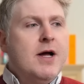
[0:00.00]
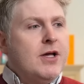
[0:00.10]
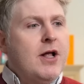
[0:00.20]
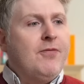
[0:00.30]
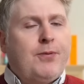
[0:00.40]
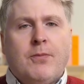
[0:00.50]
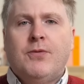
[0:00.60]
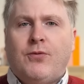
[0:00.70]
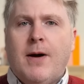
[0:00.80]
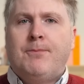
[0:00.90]
You know, if
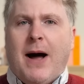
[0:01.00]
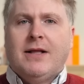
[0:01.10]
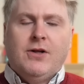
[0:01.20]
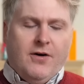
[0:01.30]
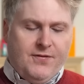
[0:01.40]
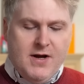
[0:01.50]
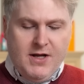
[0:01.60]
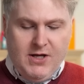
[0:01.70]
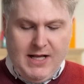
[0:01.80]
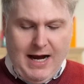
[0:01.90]
problems weren't bad enough,
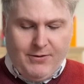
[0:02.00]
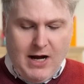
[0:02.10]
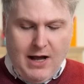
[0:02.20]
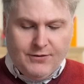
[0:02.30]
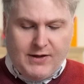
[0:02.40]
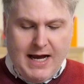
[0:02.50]
you now can't